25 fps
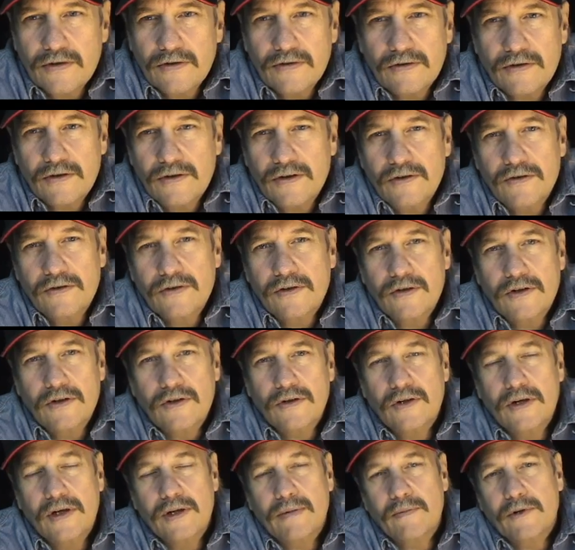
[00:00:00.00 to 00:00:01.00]
You
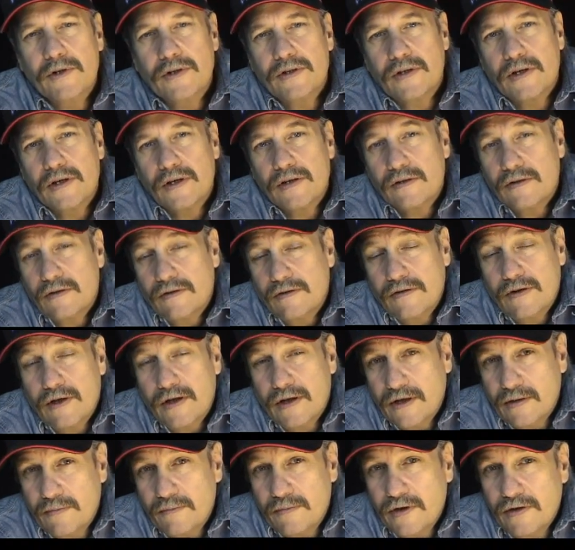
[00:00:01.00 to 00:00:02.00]
name it, and
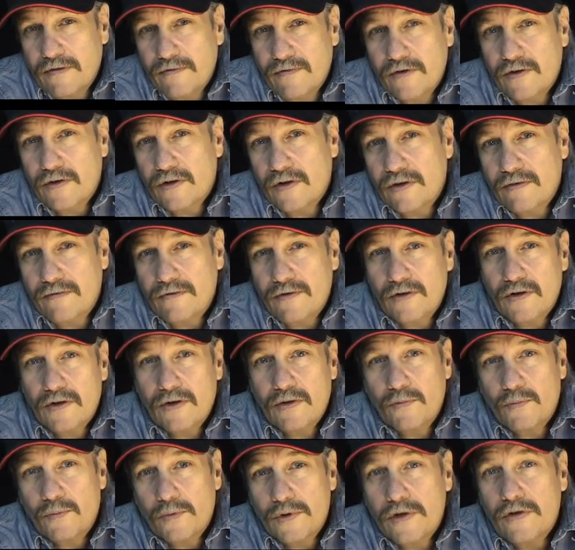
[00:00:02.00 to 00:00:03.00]
they can be very,
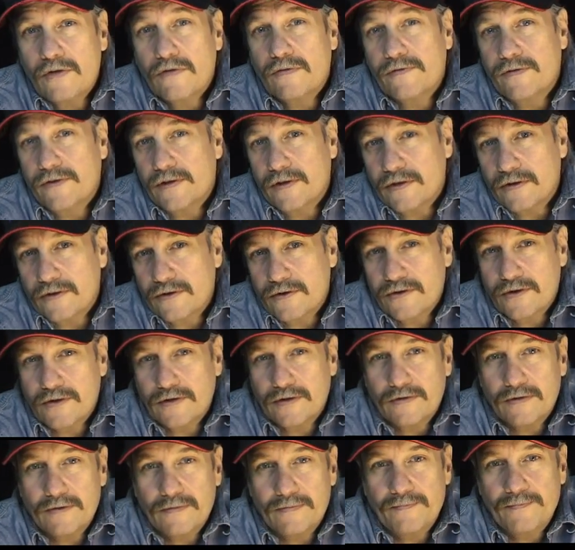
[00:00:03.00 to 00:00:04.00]
very real
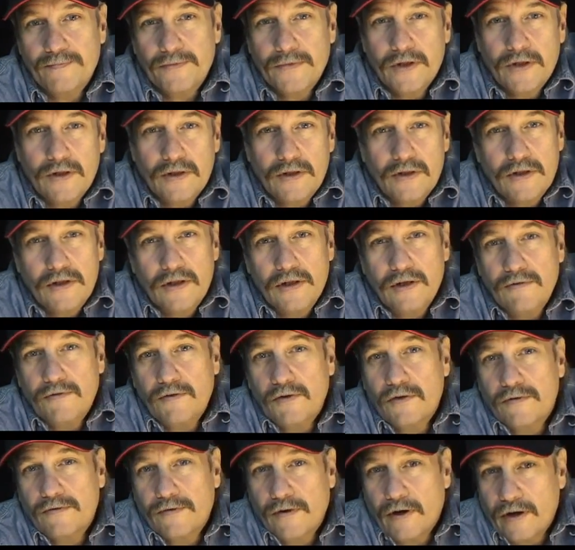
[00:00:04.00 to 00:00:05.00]
fears.
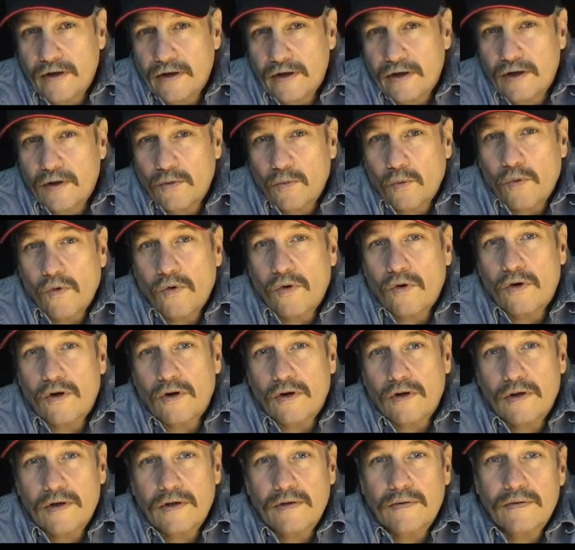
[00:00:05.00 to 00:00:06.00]
If you're fighting in a
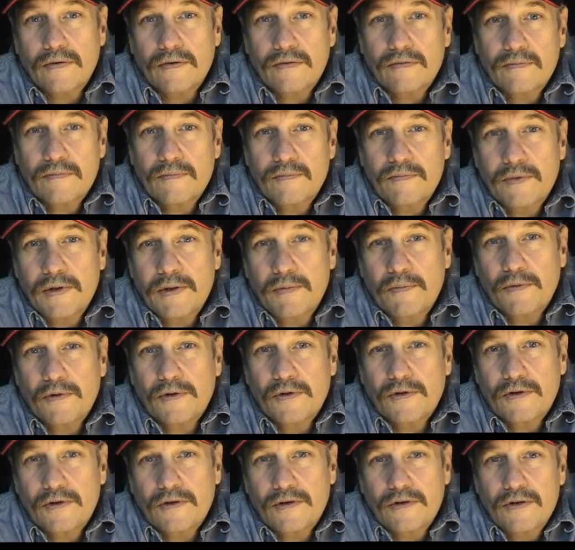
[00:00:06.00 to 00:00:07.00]
war and
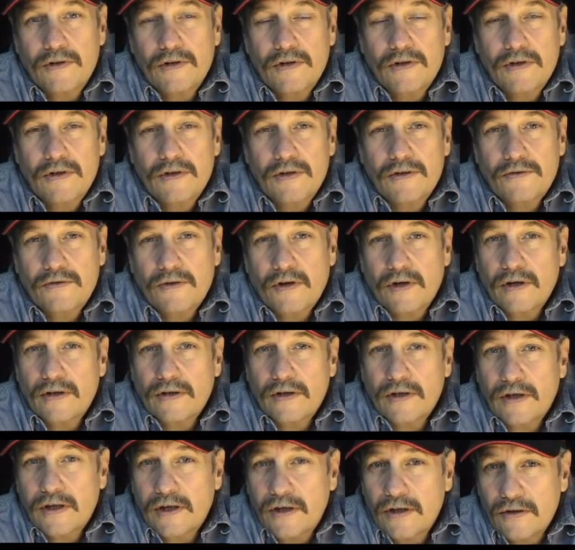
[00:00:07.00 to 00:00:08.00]
people are
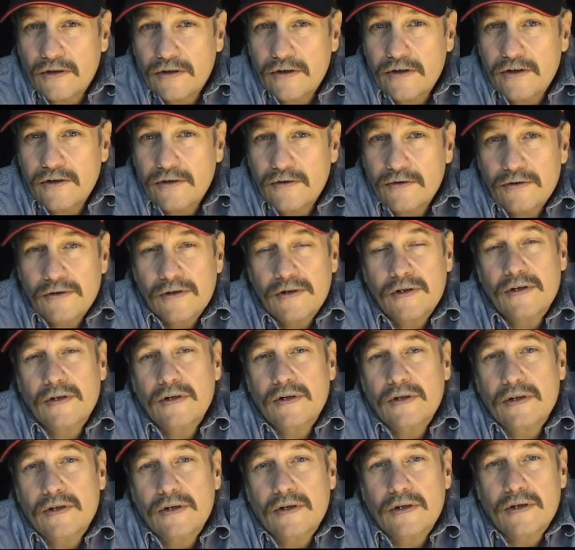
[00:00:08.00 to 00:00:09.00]
trying to kill you,
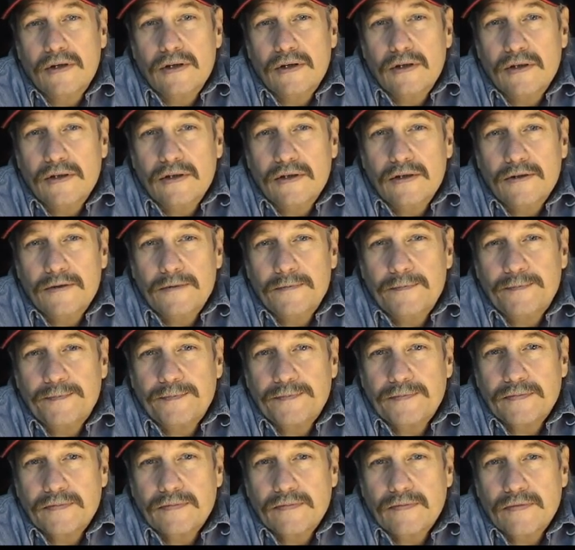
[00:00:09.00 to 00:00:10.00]

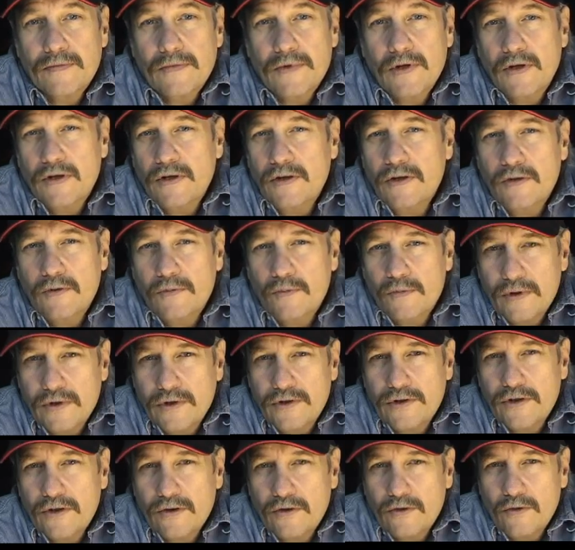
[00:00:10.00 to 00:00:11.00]
you
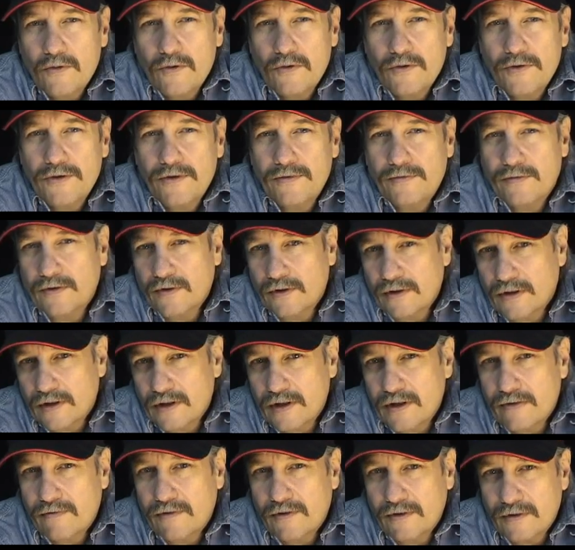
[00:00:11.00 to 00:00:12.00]
reach a whole different
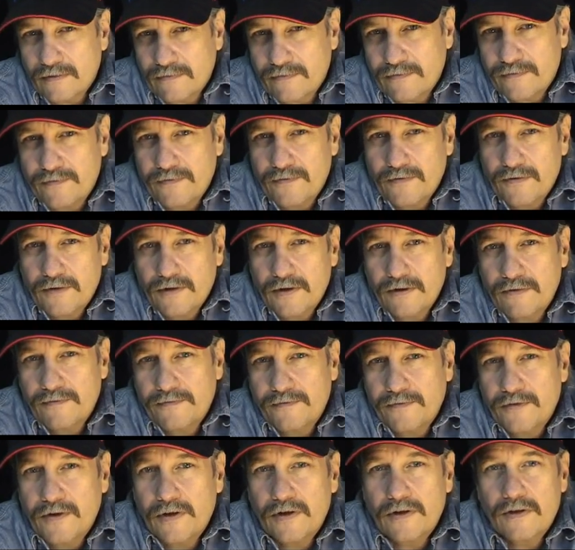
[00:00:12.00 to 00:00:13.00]
level of
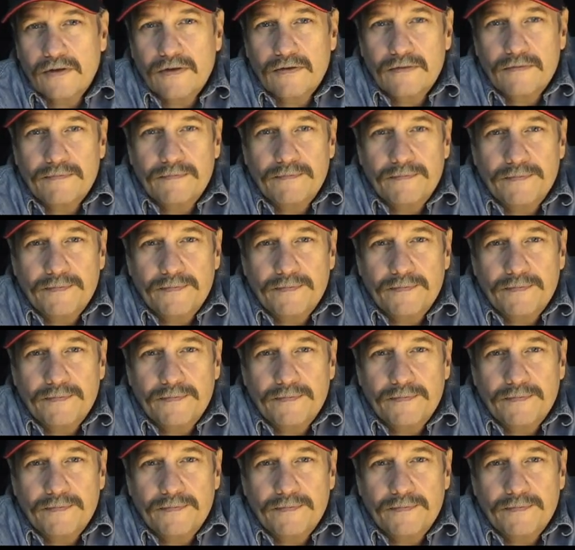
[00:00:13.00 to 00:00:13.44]
fear.